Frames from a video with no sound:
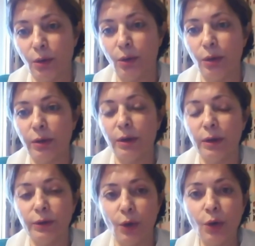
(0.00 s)
all
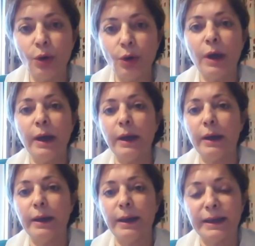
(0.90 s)
know,
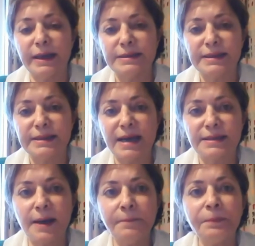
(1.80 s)
against
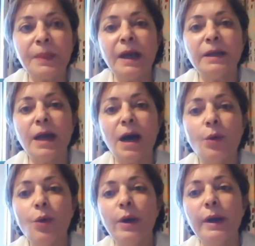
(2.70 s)
Gaza. Now,
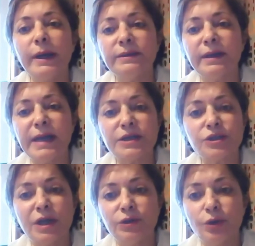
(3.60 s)

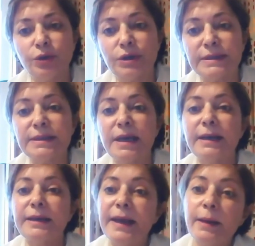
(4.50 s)
international donors
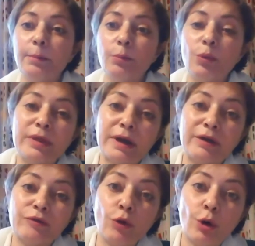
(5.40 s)
came with a
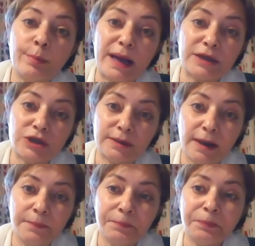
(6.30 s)
reform
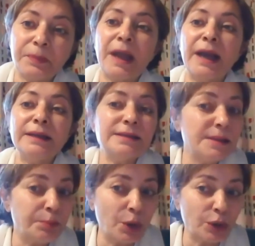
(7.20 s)
agenda. It is
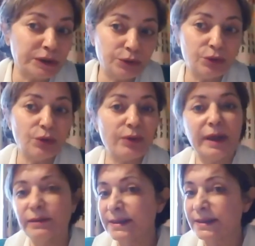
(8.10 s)
important to know
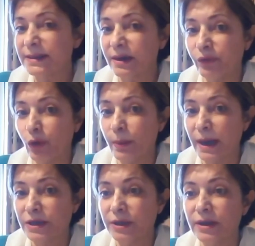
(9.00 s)
that this reform
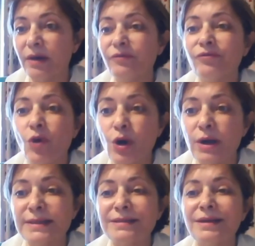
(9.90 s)
agenda
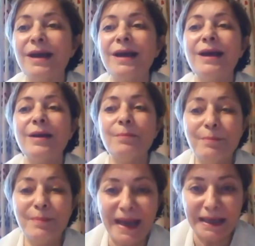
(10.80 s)
focused
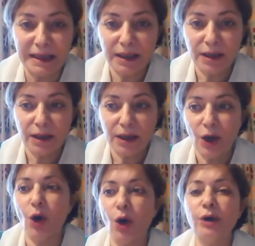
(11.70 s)
mainly
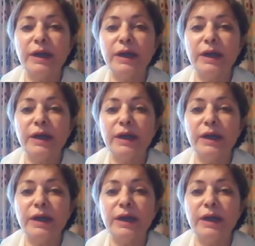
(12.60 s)
on